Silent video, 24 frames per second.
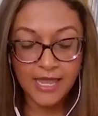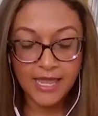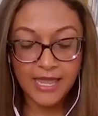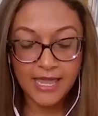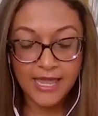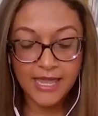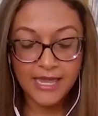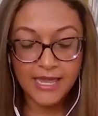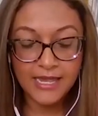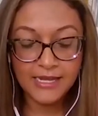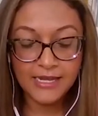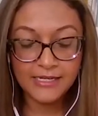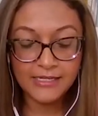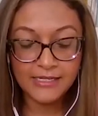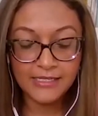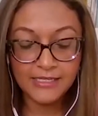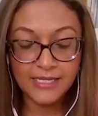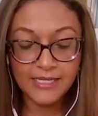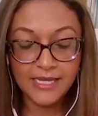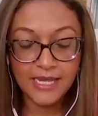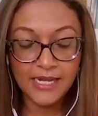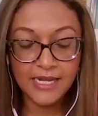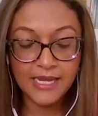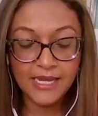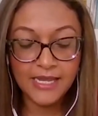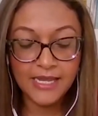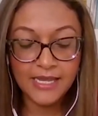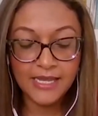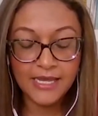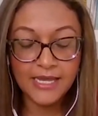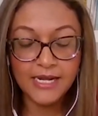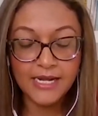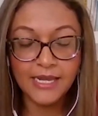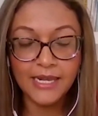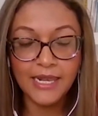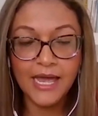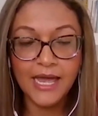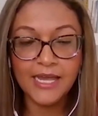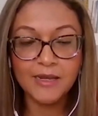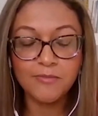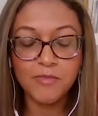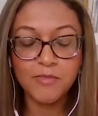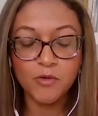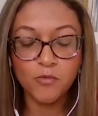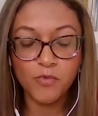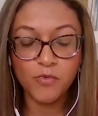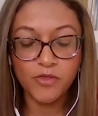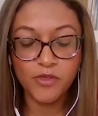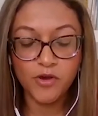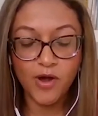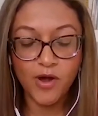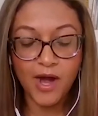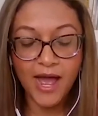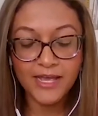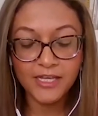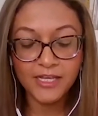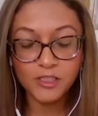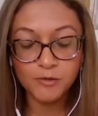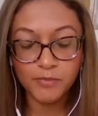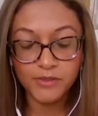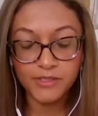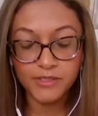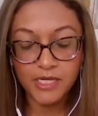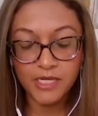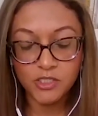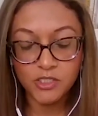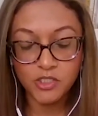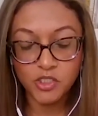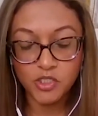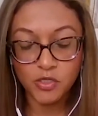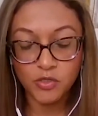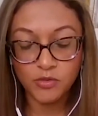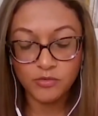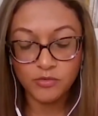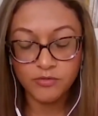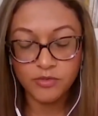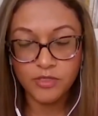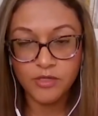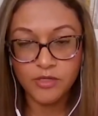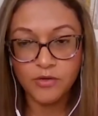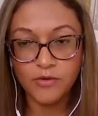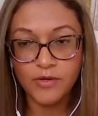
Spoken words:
and getting in alignment with your highest potential.